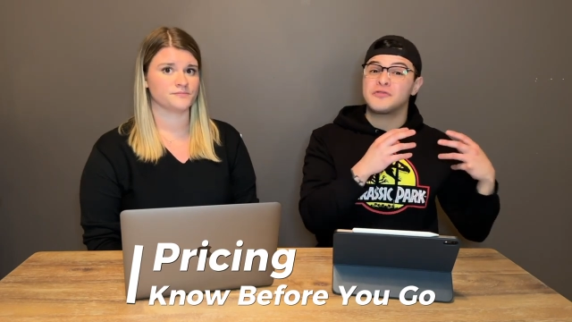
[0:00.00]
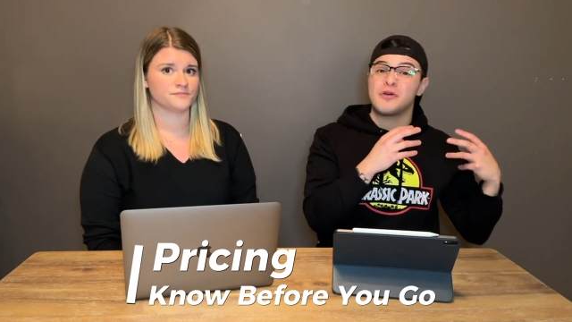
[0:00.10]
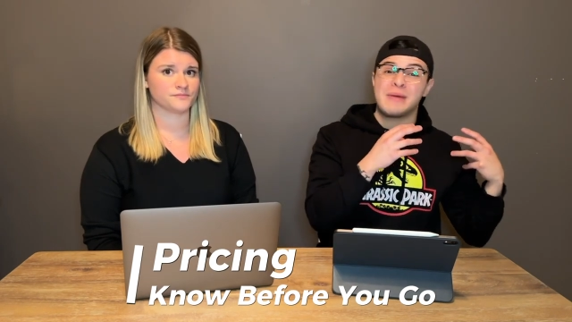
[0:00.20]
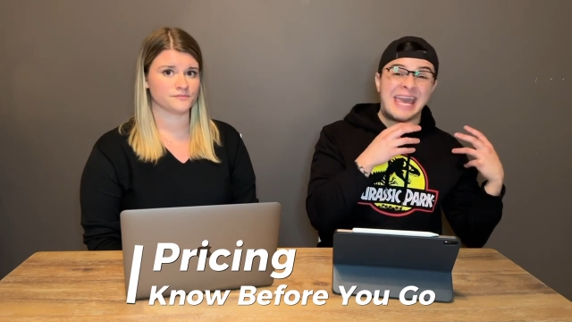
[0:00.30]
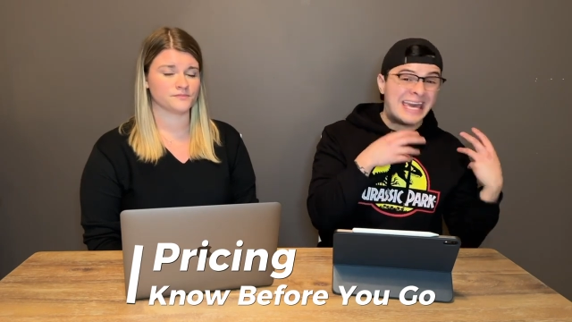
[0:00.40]

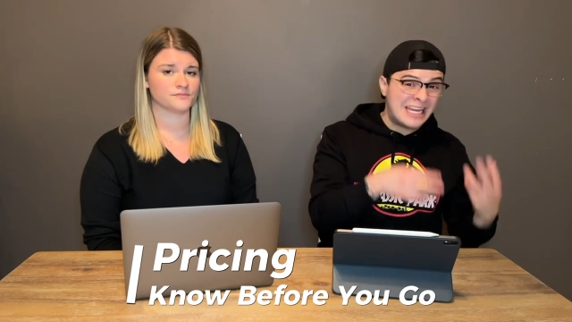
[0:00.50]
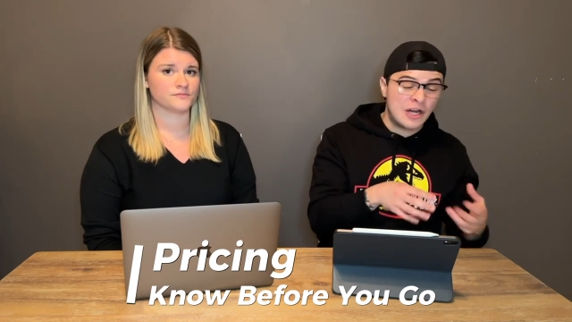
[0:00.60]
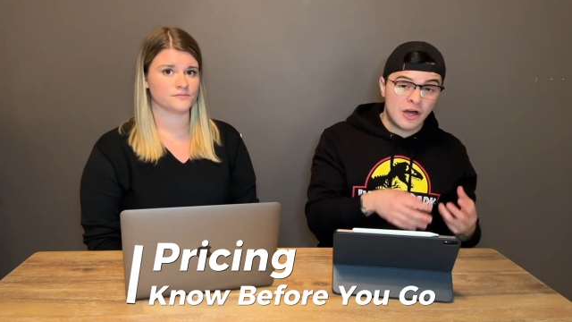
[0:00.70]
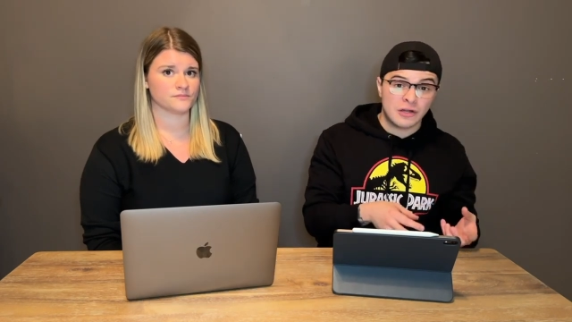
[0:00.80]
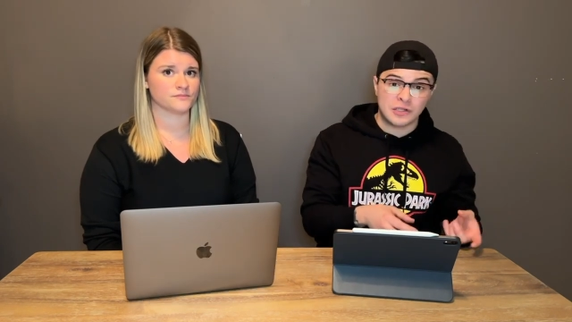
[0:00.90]
Speaker 1: from
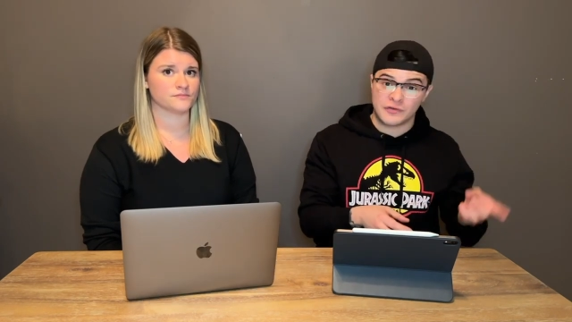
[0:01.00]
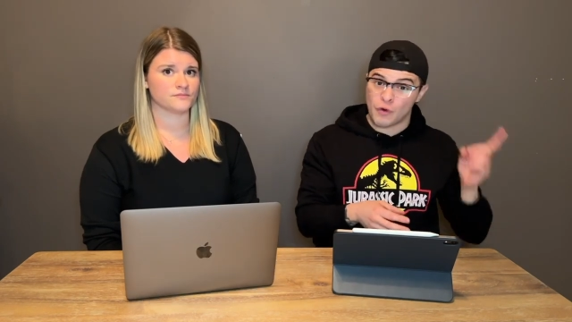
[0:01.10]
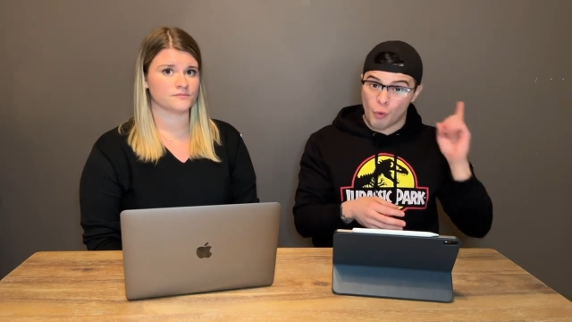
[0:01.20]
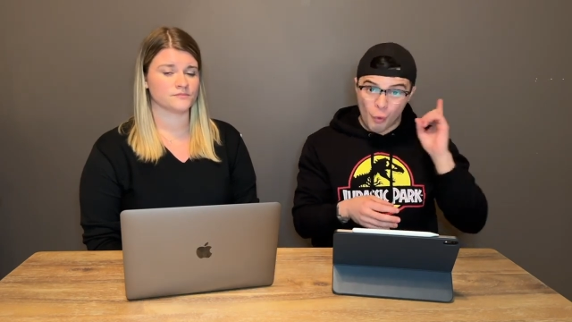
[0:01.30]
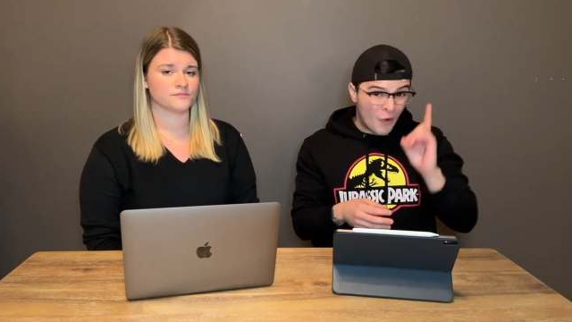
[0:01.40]
$80 for
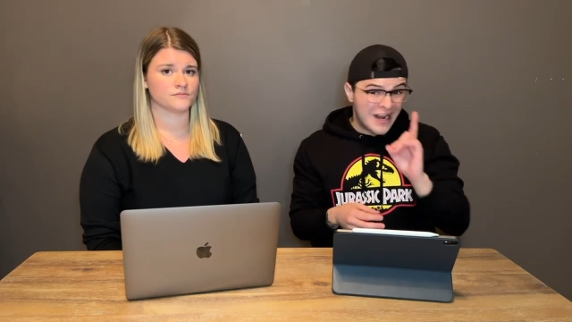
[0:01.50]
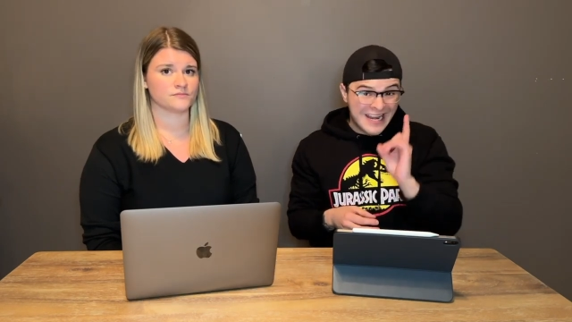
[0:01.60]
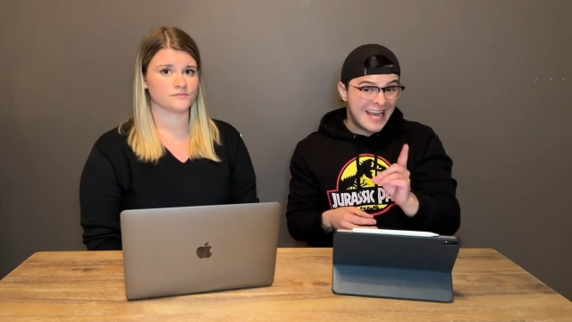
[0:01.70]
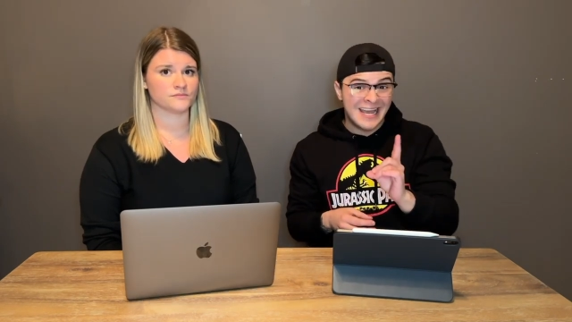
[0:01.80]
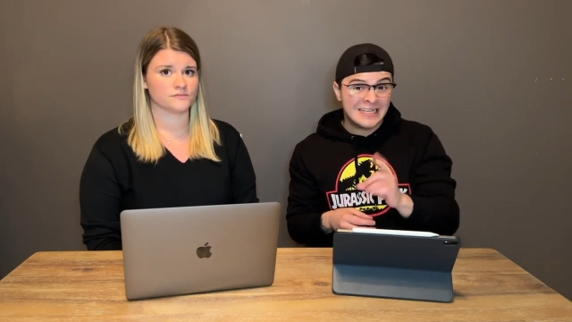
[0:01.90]
one
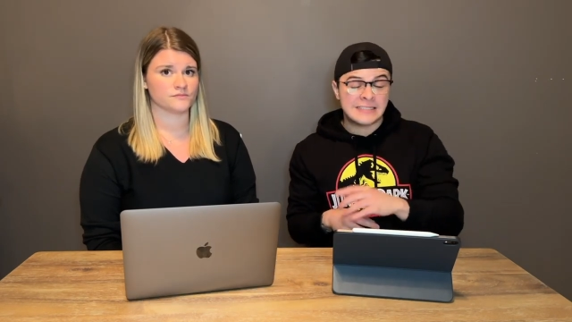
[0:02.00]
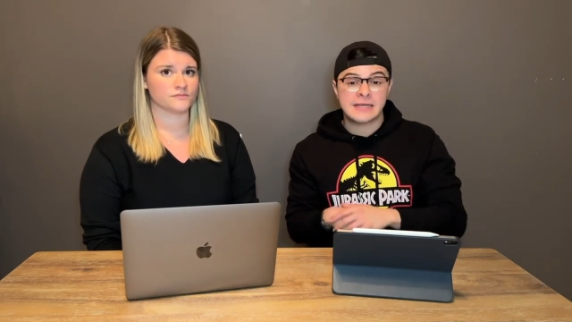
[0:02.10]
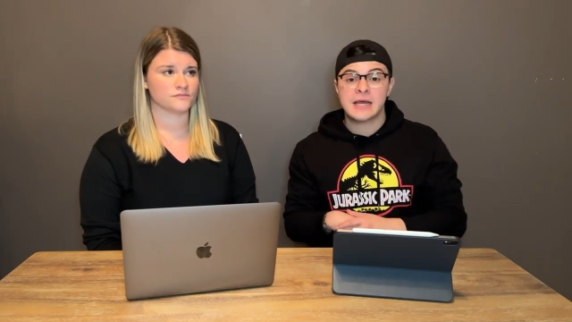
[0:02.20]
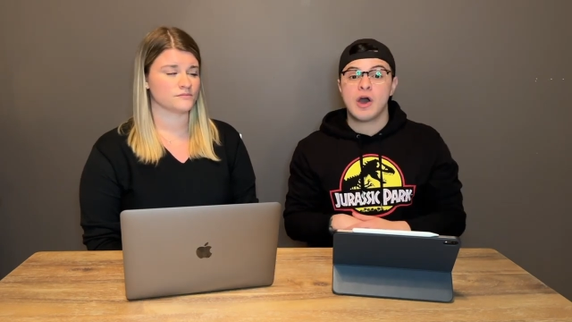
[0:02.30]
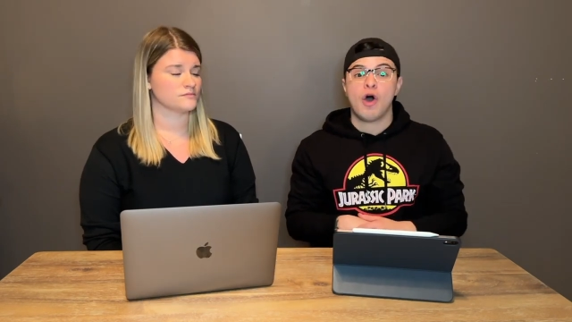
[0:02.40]
night
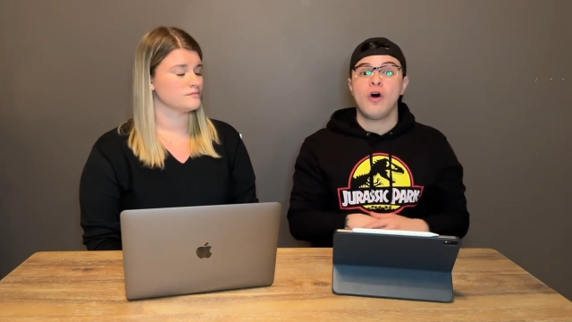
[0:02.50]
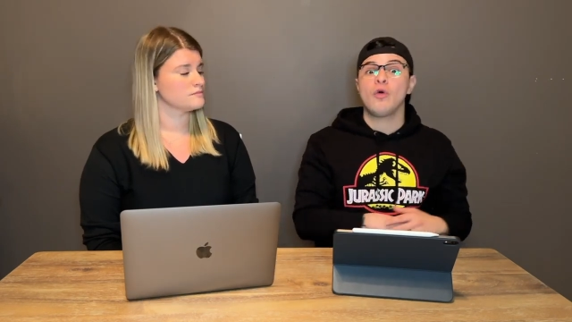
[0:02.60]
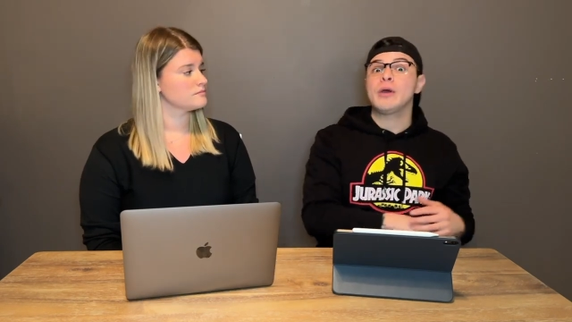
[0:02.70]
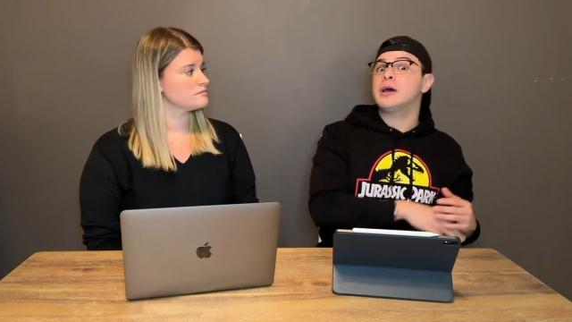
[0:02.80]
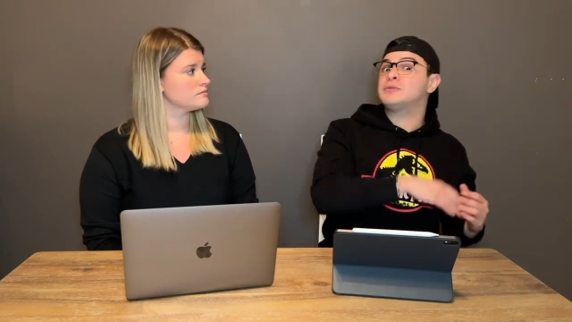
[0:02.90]
all the
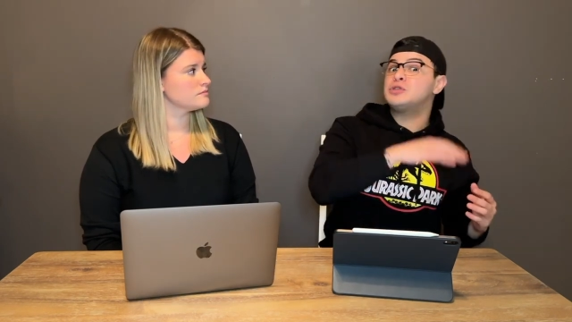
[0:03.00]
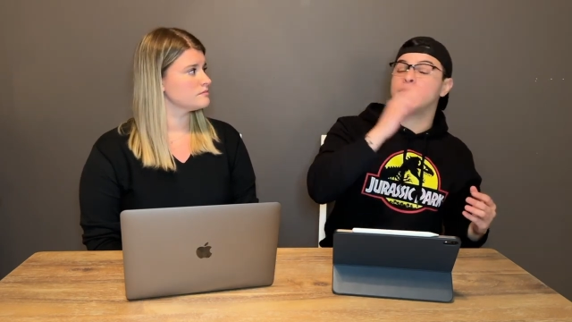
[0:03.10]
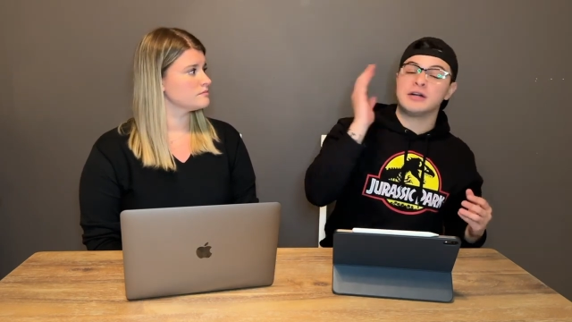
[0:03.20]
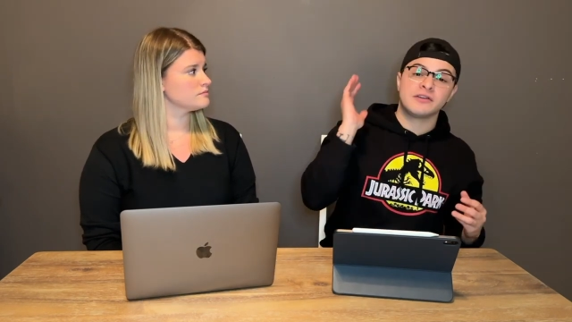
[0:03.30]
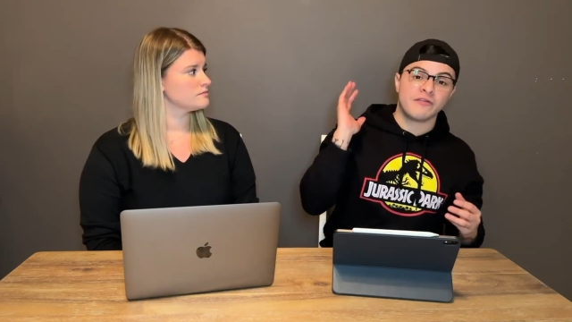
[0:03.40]
way up to
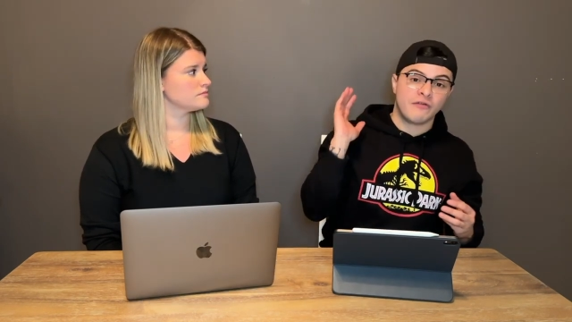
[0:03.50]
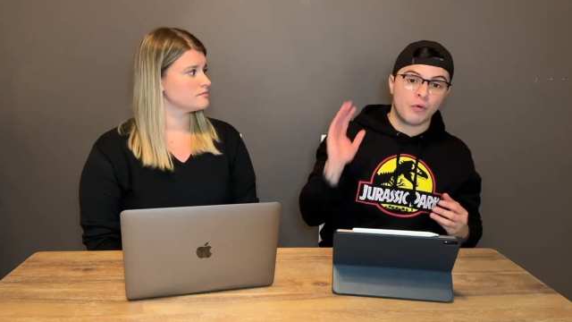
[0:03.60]
$140